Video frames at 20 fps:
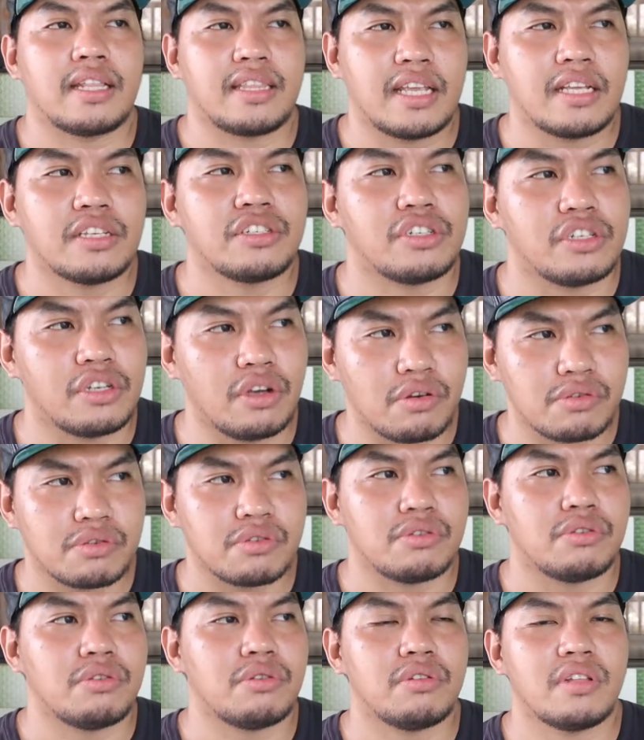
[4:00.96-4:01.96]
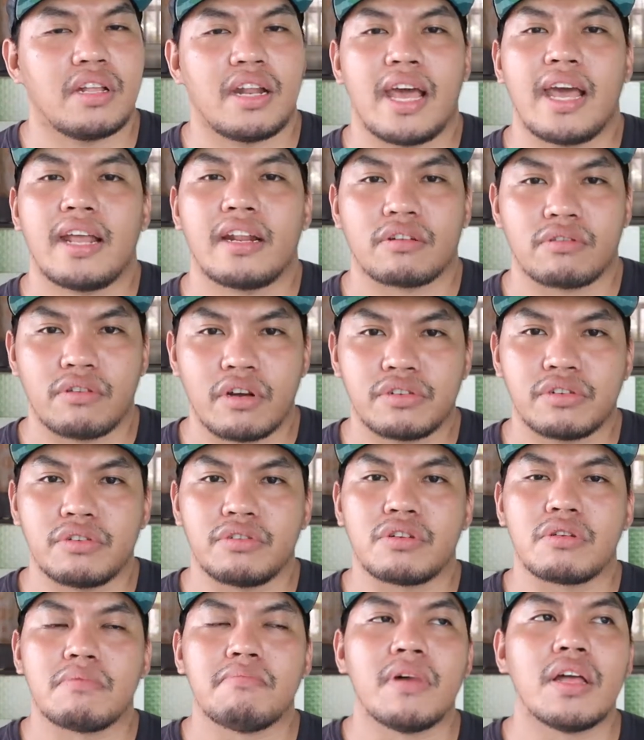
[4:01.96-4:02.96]
I think she also knew that I had a crush
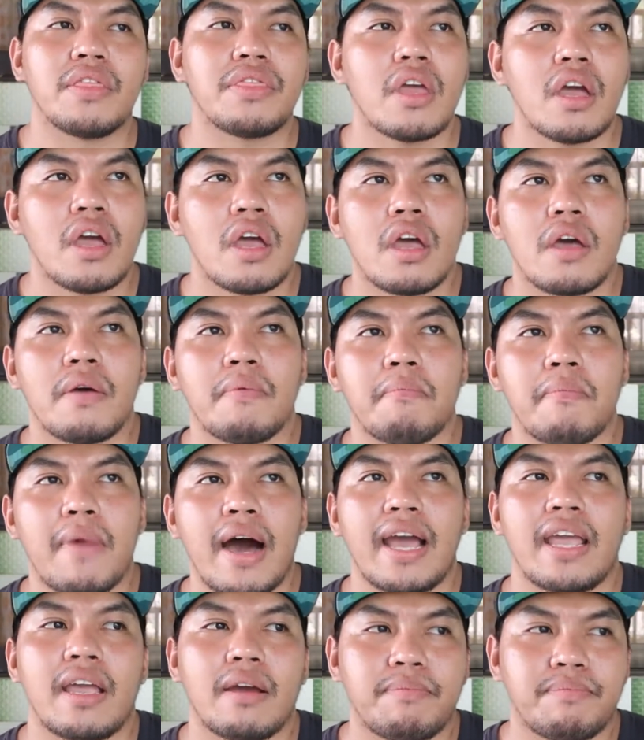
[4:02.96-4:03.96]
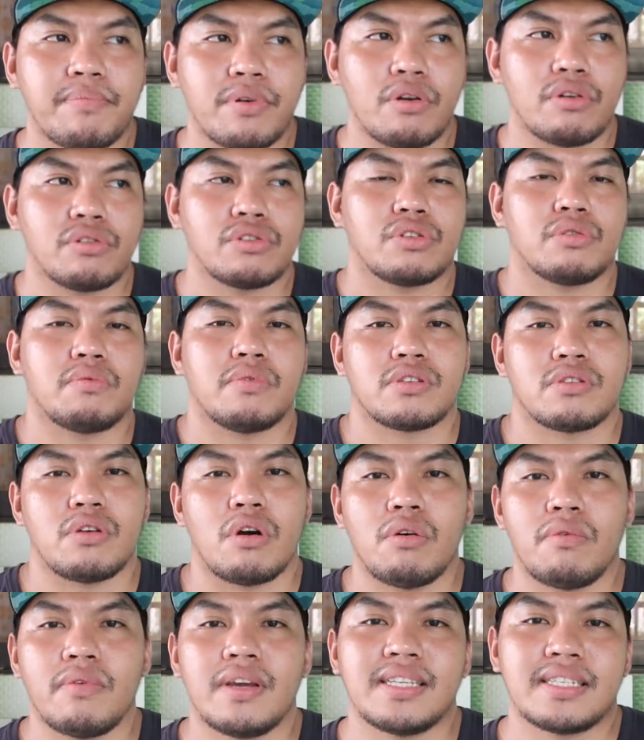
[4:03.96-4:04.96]
on her. But my approach was
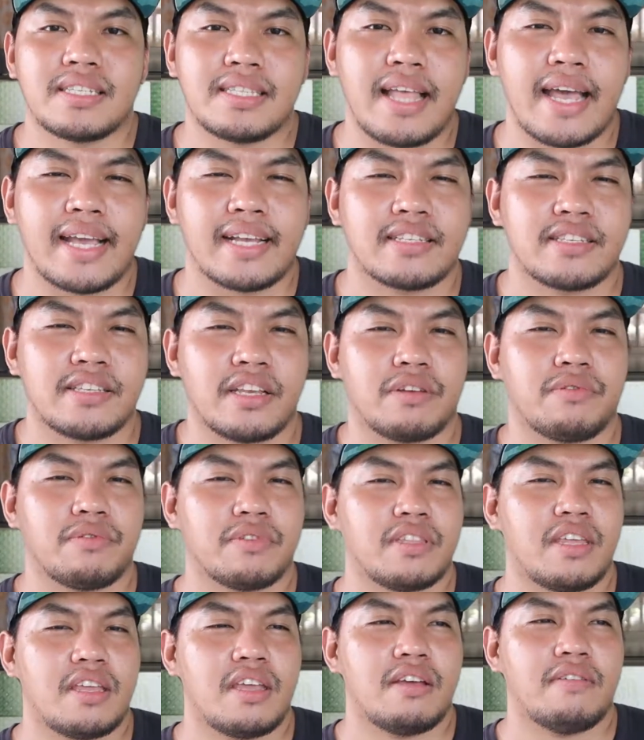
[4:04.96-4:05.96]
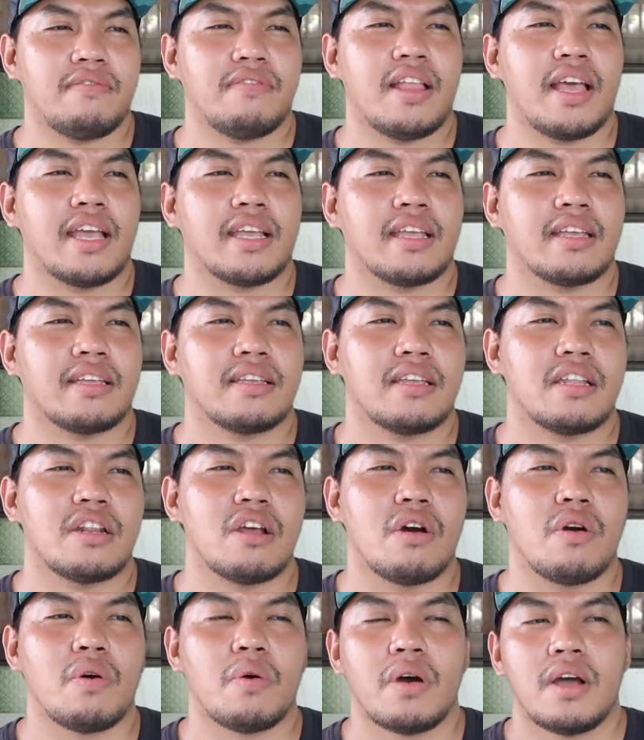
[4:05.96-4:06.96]
always like secretive, like you
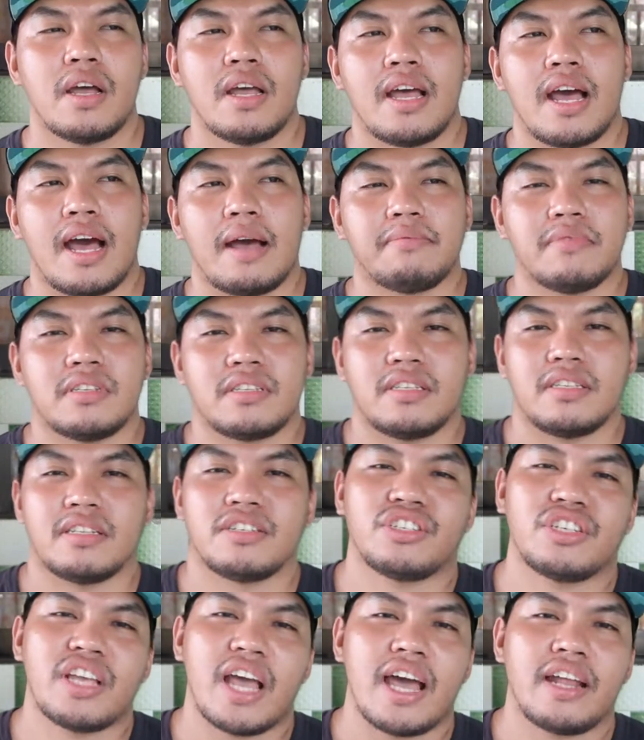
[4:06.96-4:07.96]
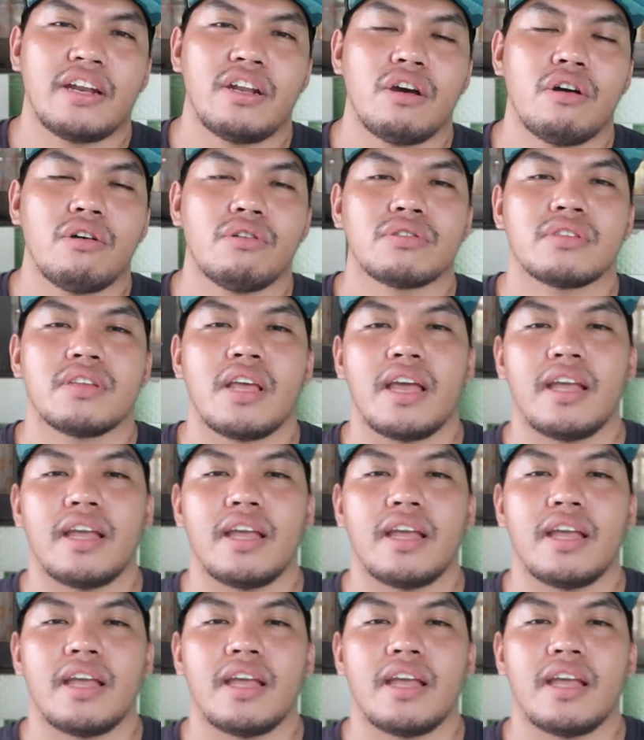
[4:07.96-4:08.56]
know, I'm just in the shadows.